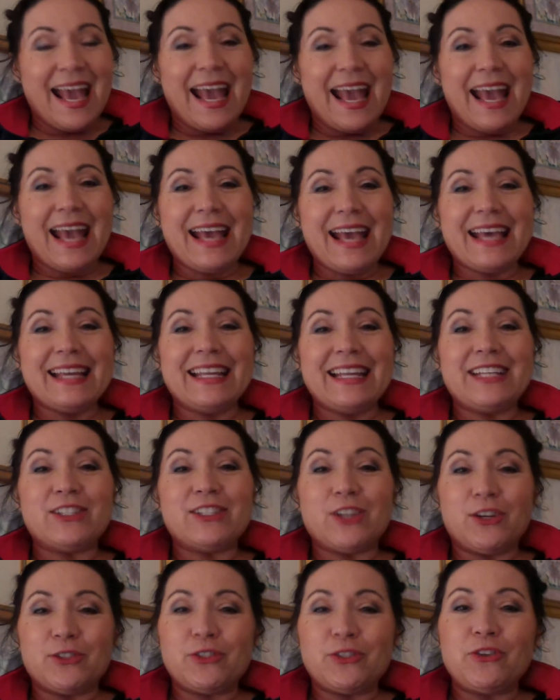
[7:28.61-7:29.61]
And it's
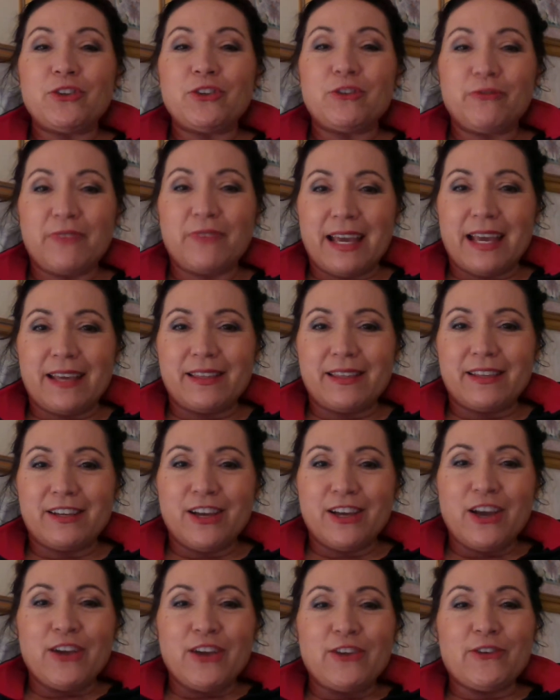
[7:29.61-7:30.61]
also your
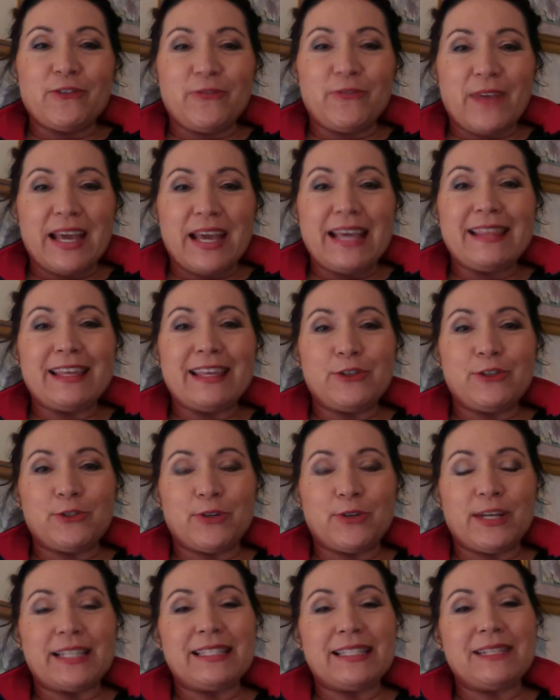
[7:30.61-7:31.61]
faith and
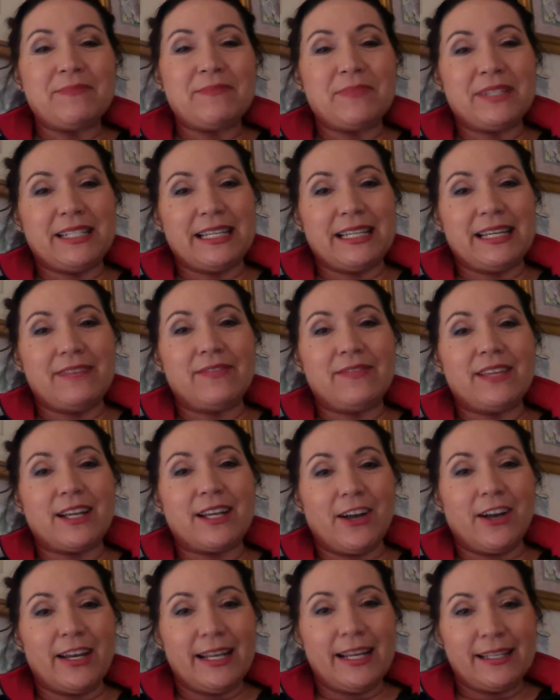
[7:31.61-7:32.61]
trust and belief that
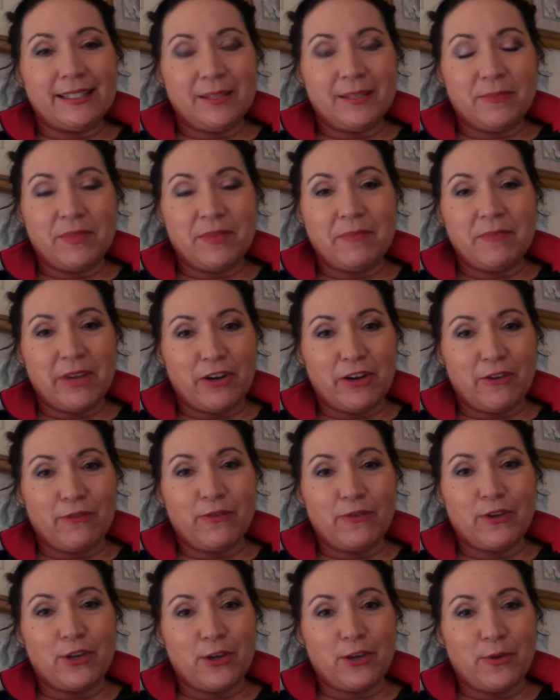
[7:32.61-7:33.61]
God has something bigger for
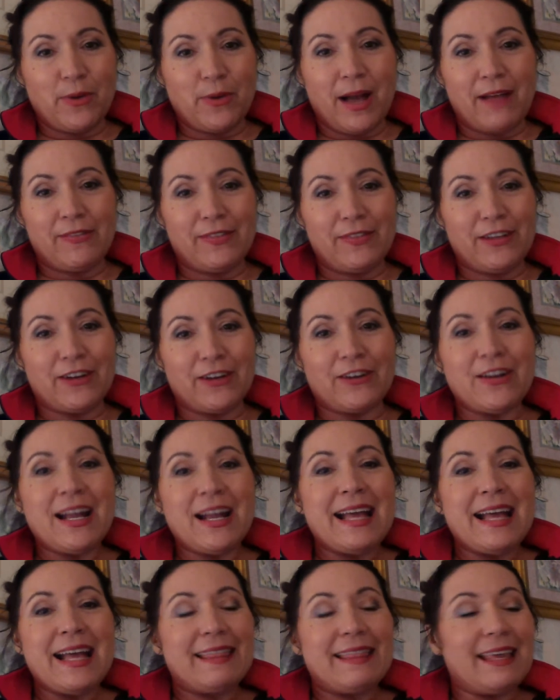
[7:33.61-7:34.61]
you out there,
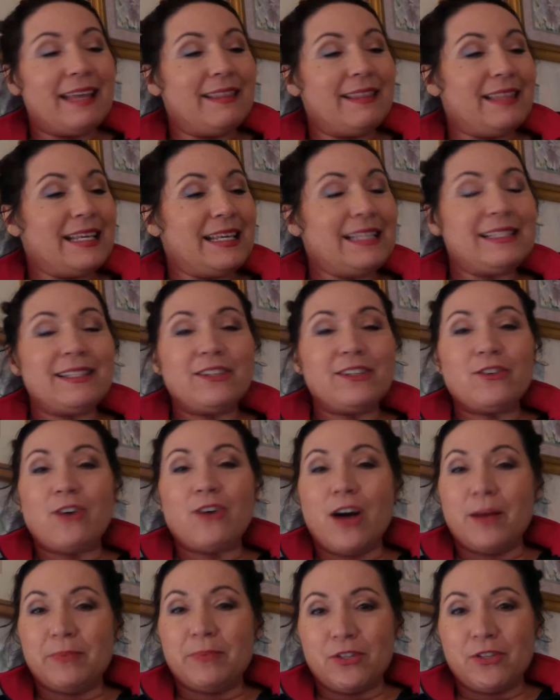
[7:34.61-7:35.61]
that these little
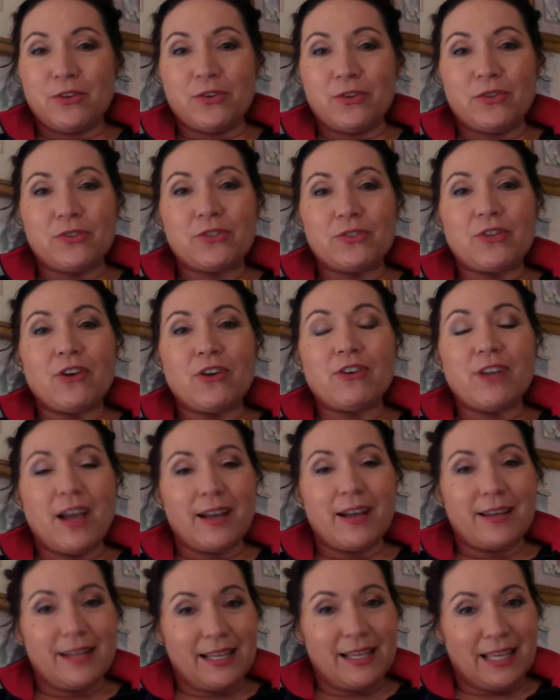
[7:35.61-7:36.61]
obstacles are
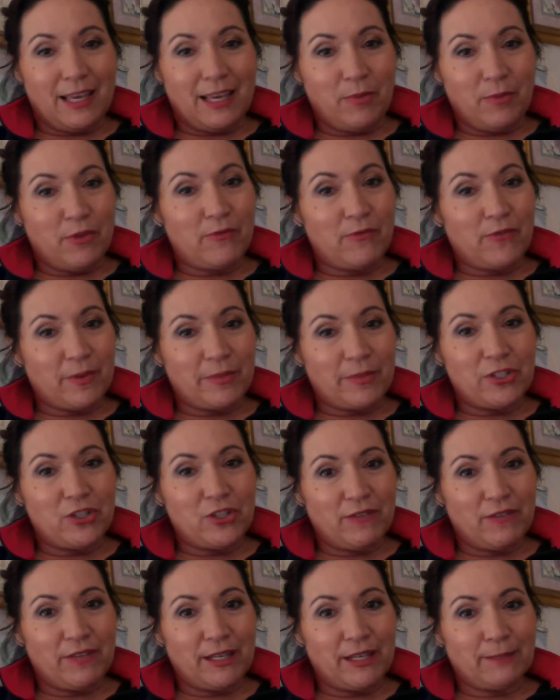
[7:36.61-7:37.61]
not going to keep you from
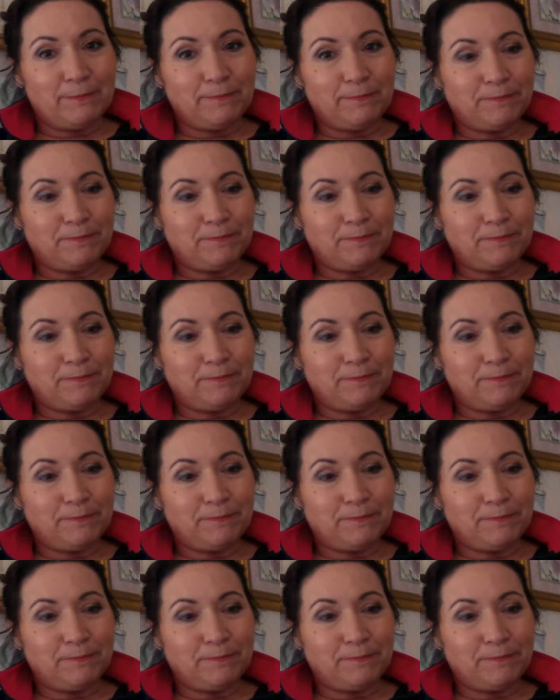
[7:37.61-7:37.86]
achieving.